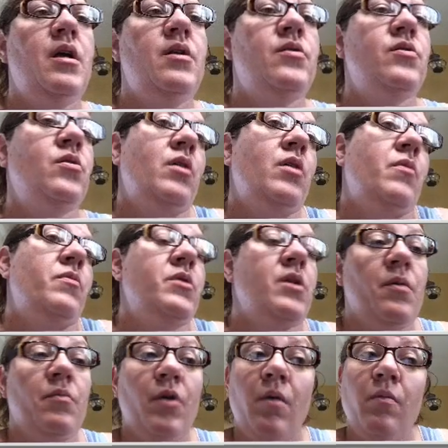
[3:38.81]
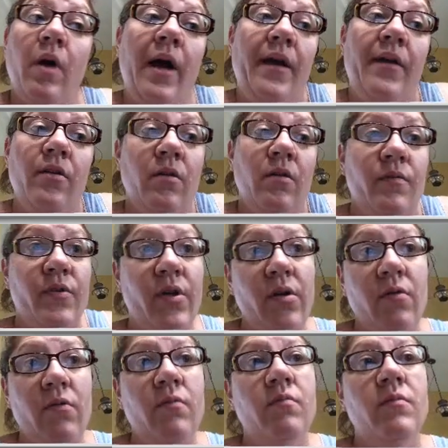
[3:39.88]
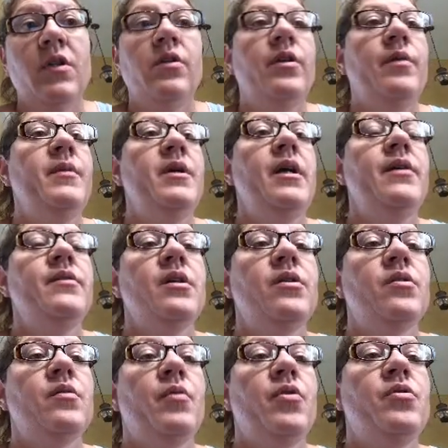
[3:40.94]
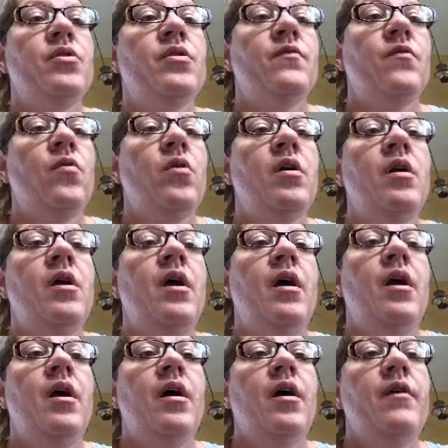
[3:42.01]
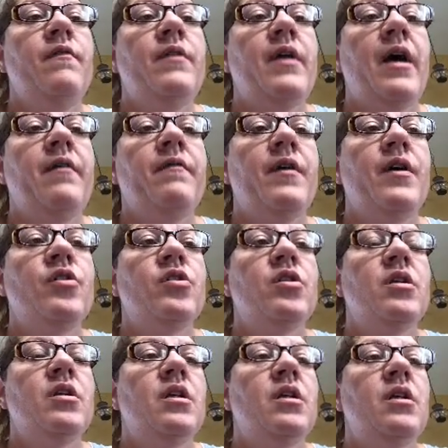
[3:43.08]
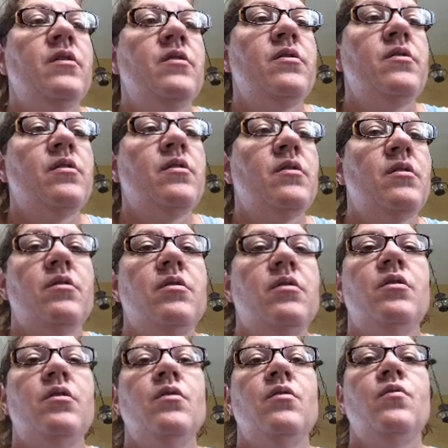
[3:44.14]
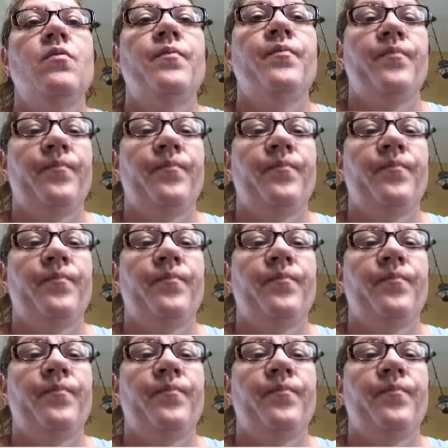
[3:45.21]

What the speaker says: And so that one's not a problem either. So the limit as x approaches 4 of that function is 2.